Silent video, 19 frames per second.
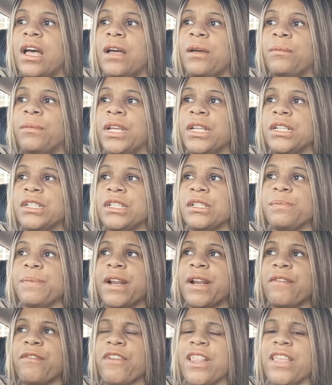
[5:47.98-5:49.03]
It's just been
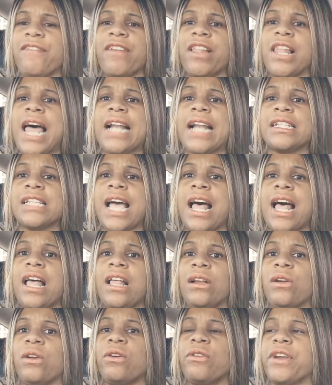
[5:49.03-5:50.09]
a really volatile
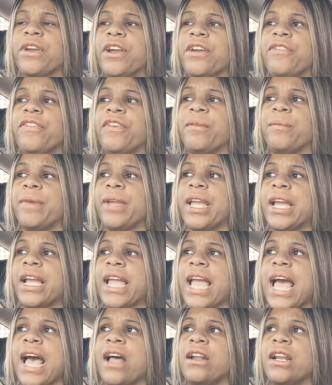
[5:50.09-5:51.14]
career for me,
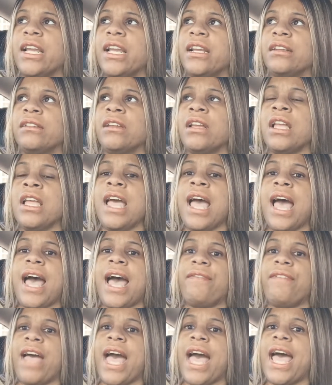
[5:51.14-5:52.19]
accounting.
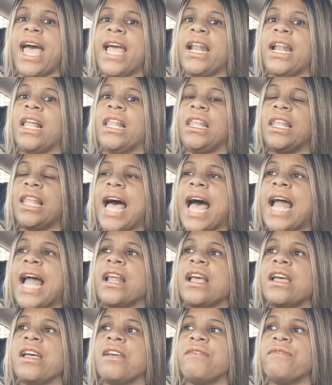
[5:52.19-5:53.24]
I've had a lot
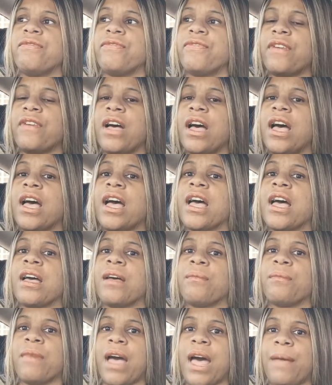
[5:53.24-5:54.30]
of
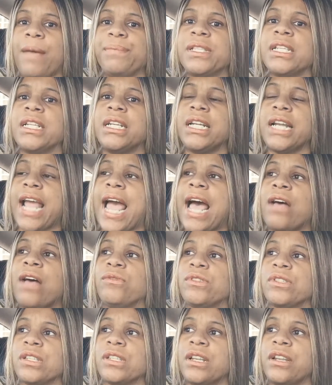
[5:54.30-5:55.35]
ups and
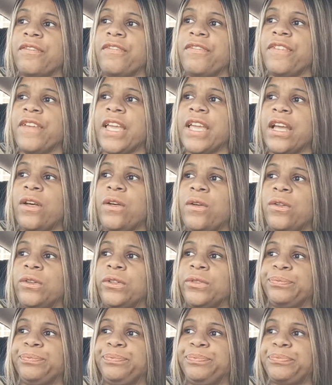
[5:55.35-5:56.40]
downs in the field
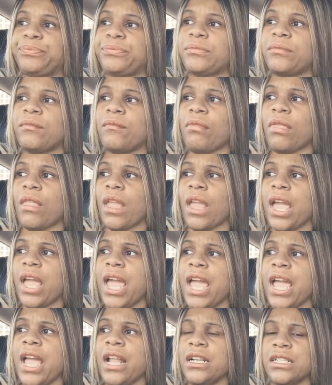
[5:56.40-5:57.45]

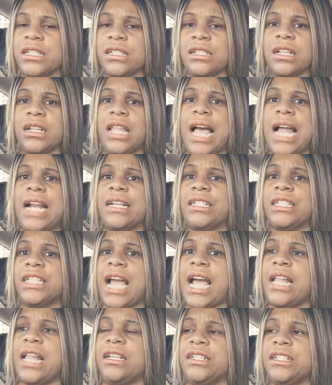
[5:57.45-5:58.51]
and just a lot of
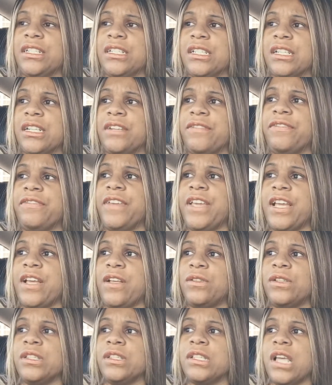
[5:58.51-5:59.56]
challenges in the
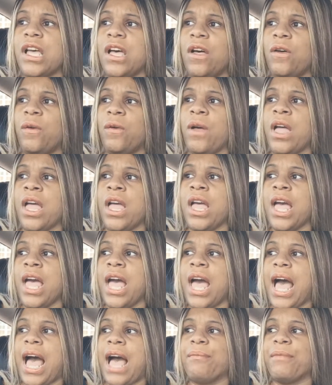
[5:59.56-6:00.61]
field. So
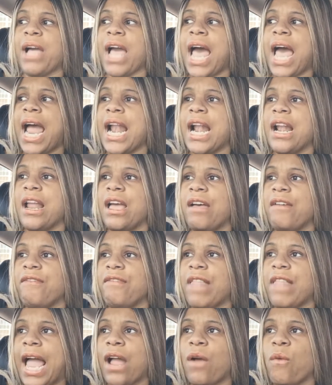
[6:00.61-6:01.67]
I'm kind of
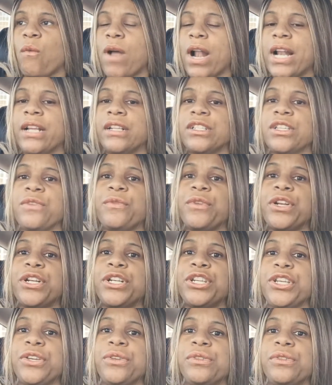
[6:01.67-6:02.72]
like wanting to
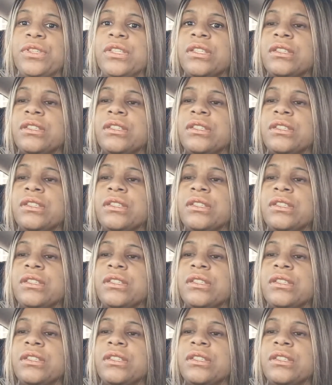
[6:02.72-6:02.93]
reduce